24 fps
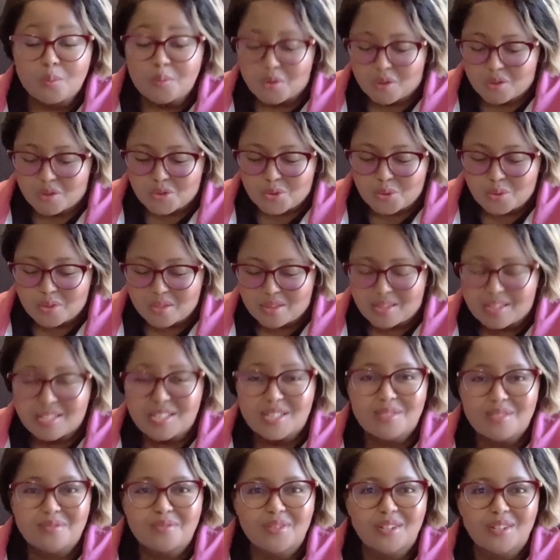you enjoyed
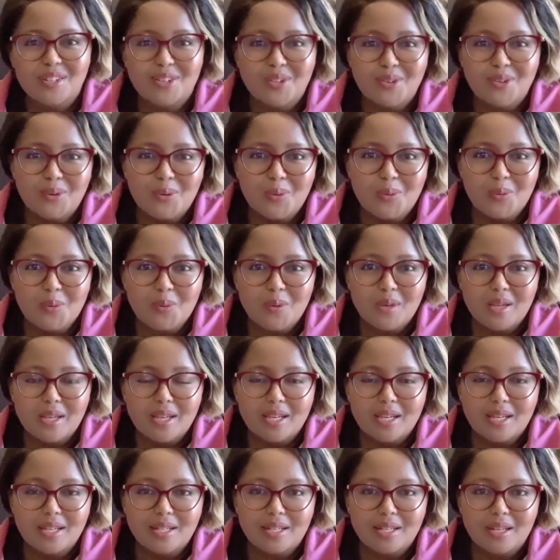this video
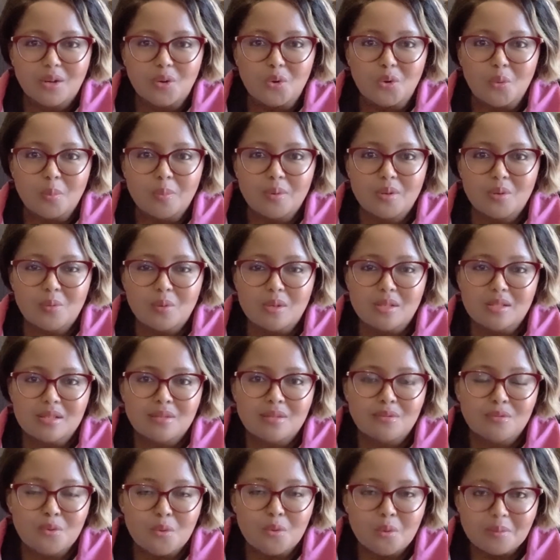and I hope it was
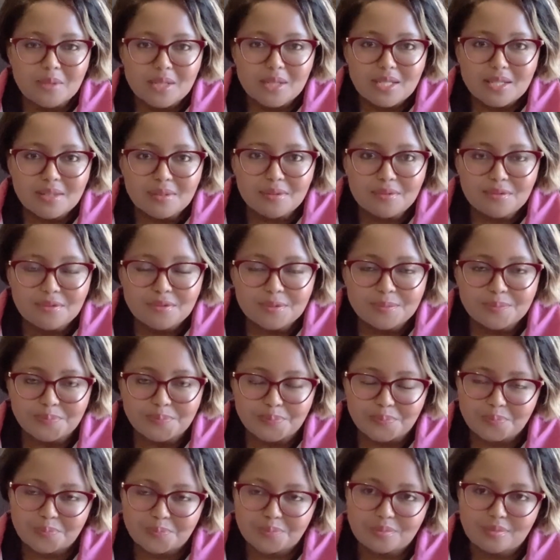informative.
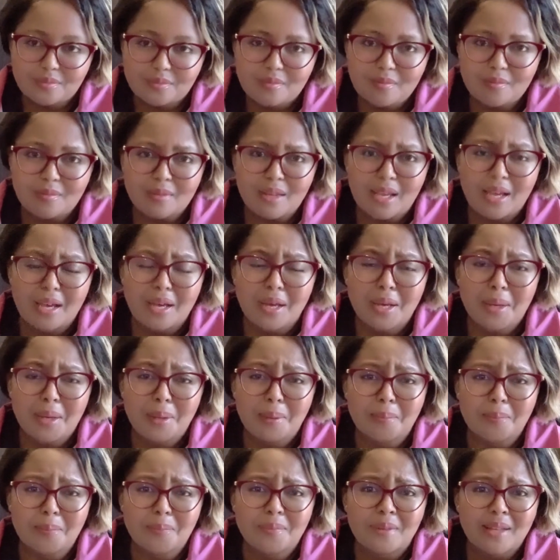
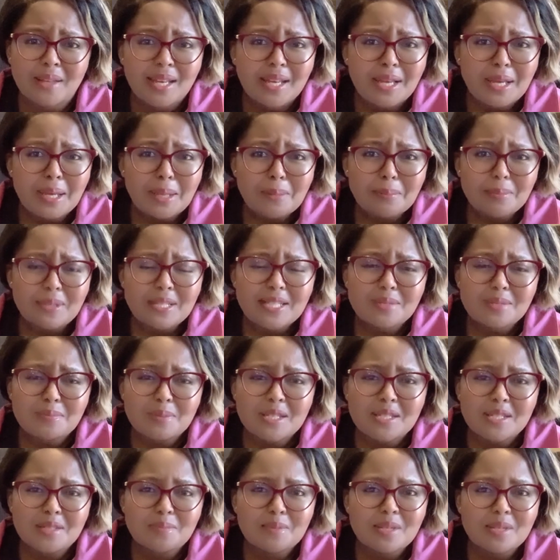Um, please
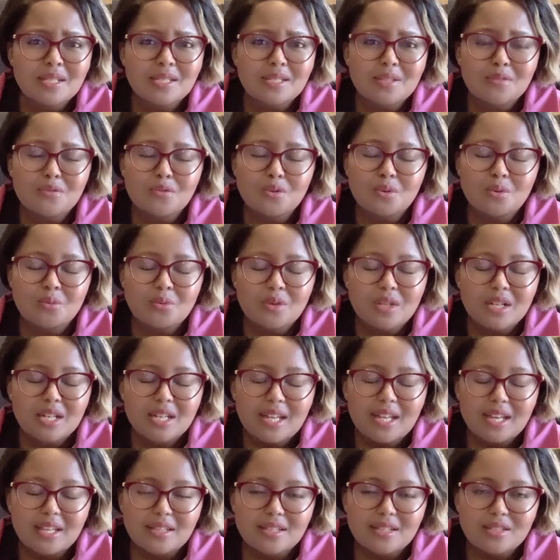please please if you really
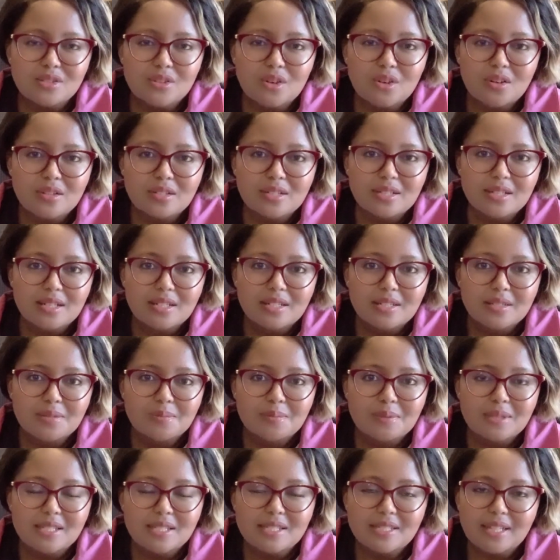like this content
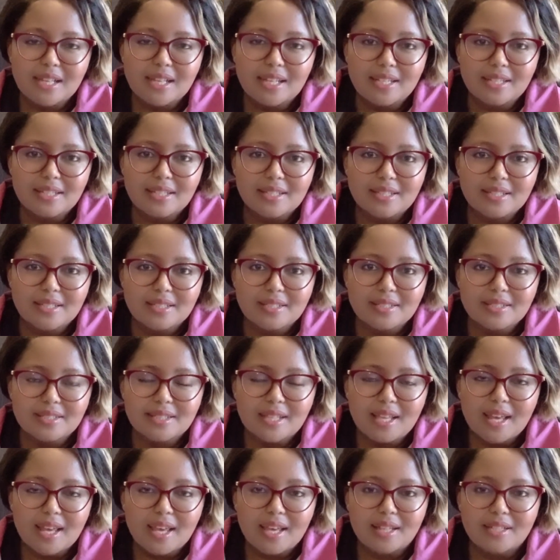please like this
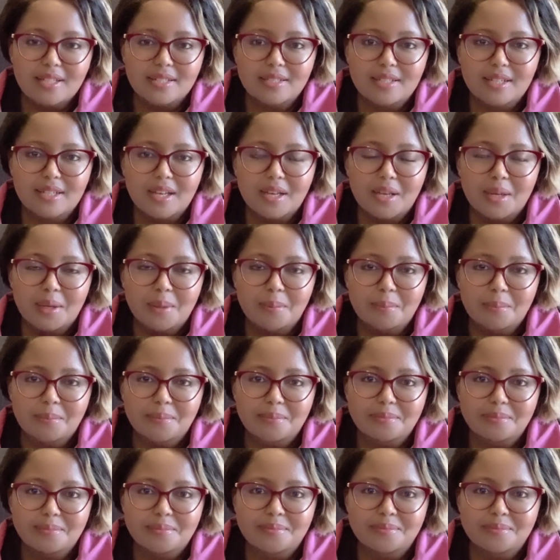and um,